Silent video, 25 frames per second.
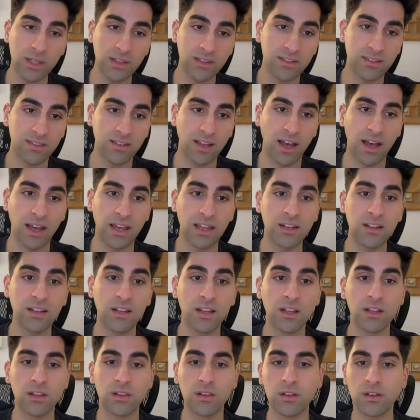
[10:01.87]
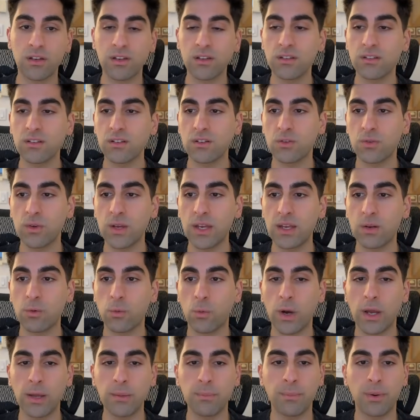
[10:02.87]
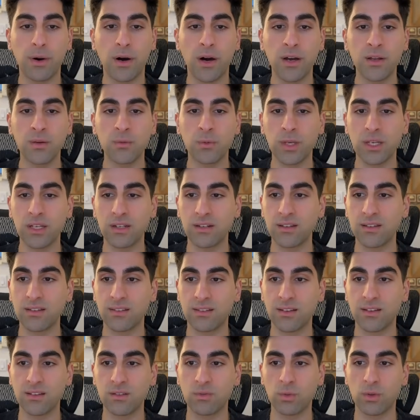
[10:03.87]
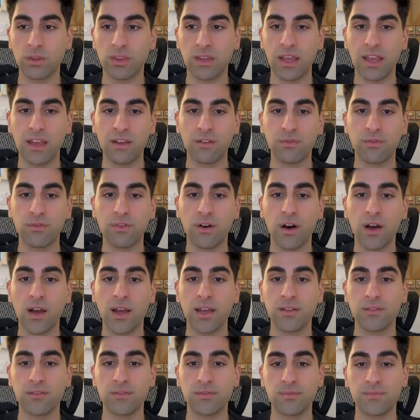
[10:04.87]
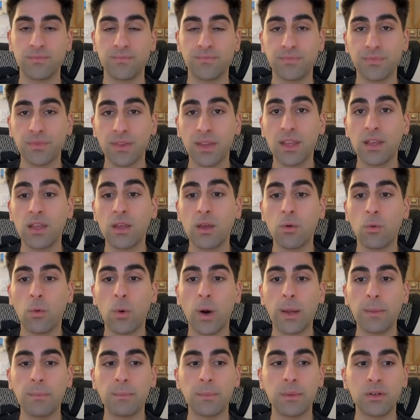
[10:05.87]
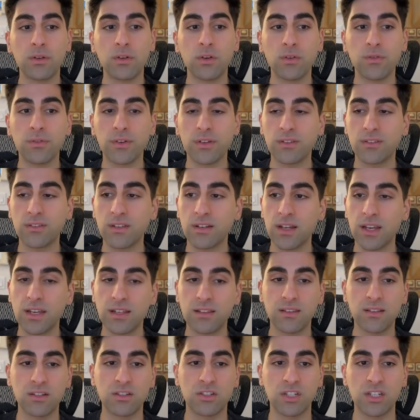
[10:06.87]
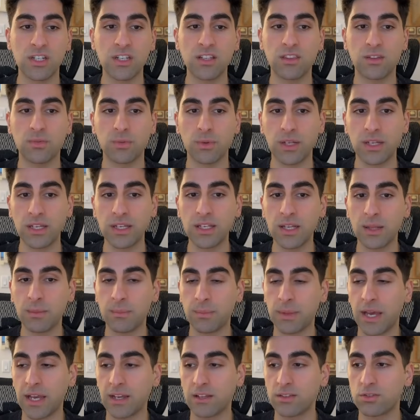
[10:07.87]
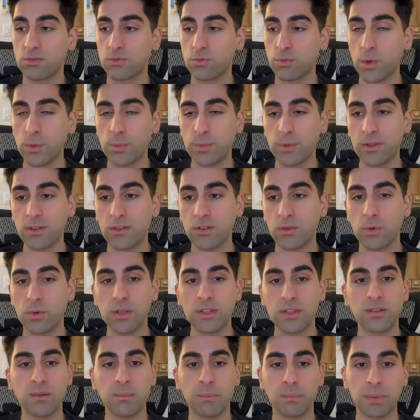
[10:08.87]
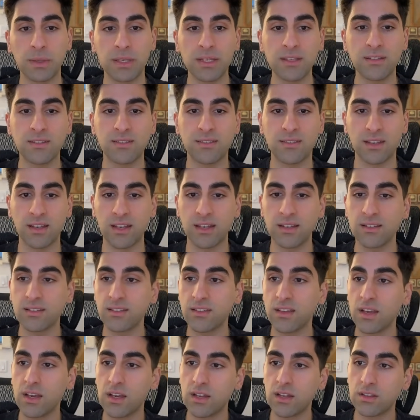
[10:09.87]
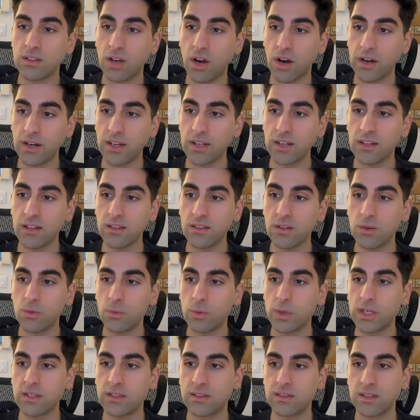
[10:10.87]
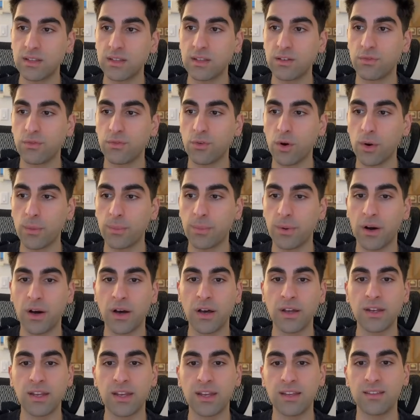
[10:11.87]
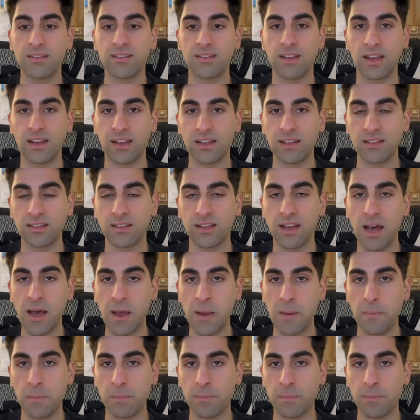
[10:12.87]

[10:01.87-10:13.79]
side, looking to create white pawn weaknesses with a5. White maneuvers the knight to g3, and black swoops his queen to b6, targeting the weak d4 pawn a second time.